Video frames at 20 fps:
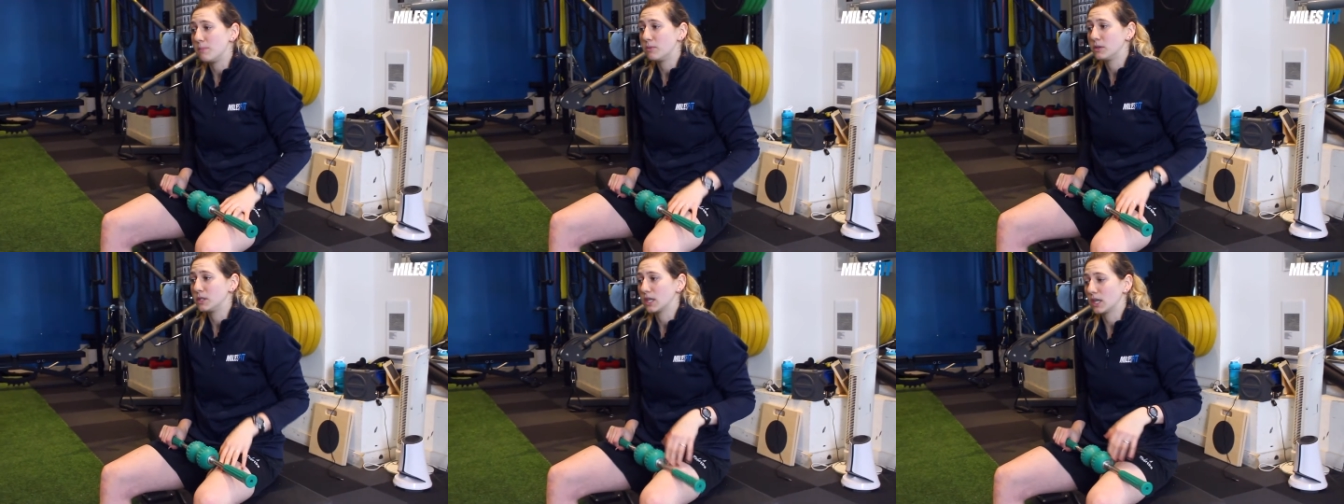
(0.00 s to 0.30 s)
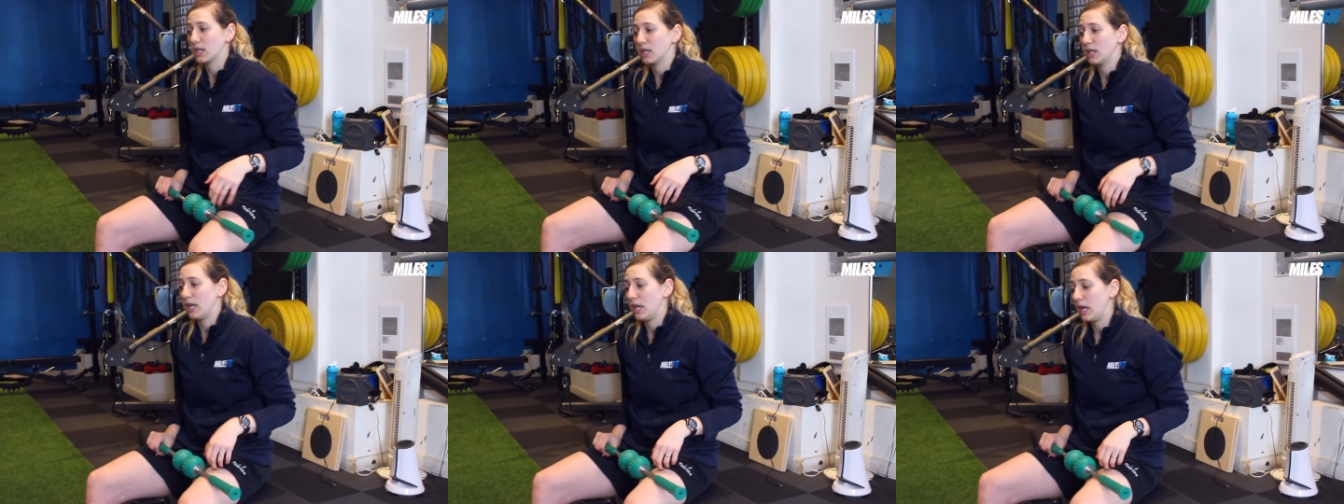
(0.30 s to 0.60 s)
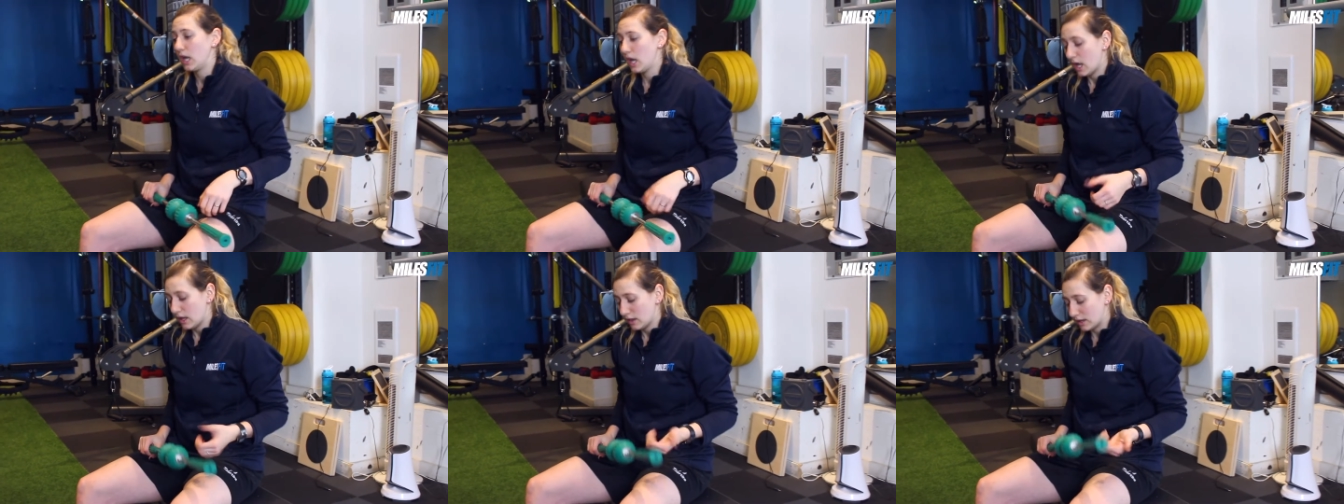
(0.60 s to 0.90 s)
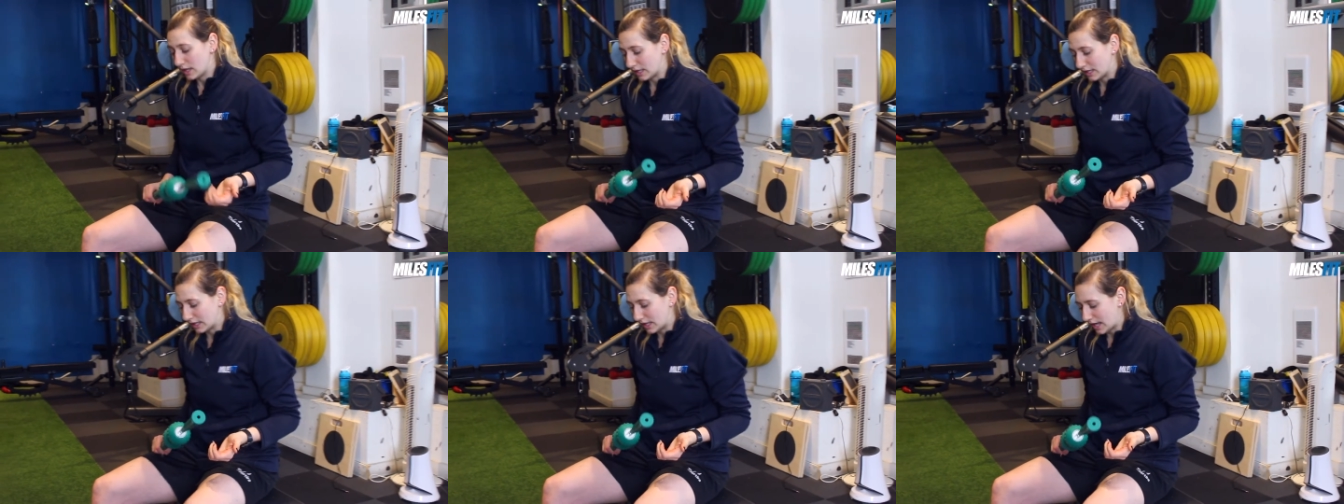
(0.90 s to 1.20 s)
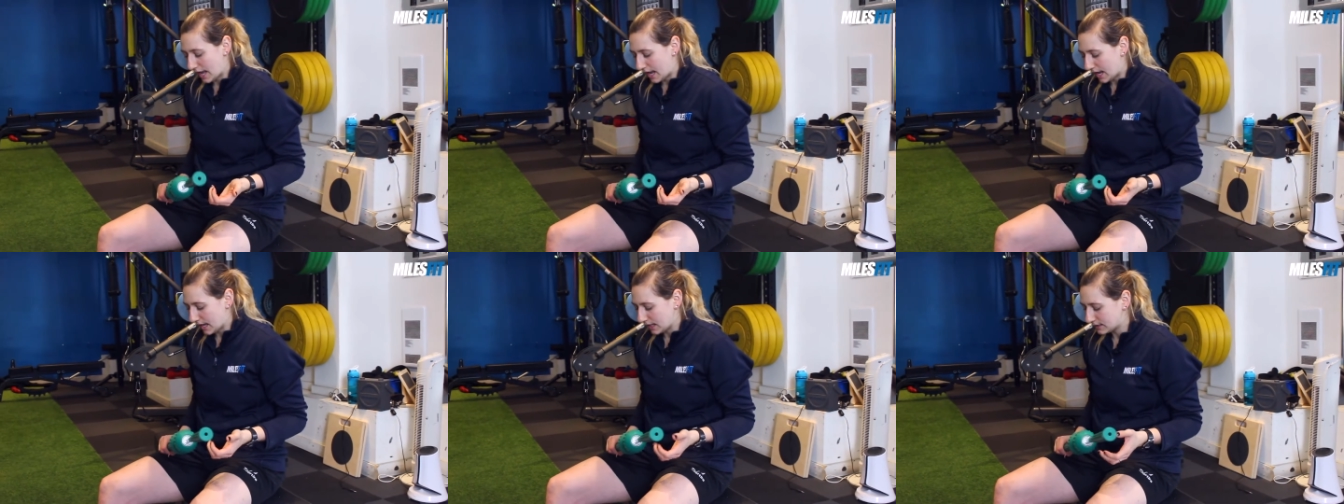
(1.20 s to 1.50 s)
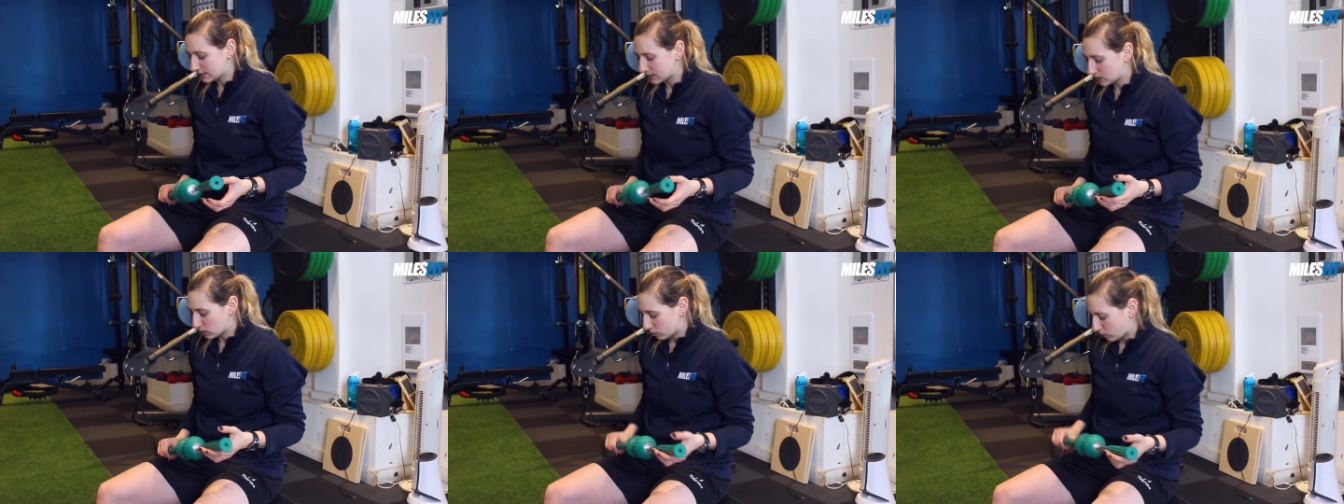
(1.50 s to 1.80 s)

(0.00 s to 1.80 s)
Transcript: particularly the legs,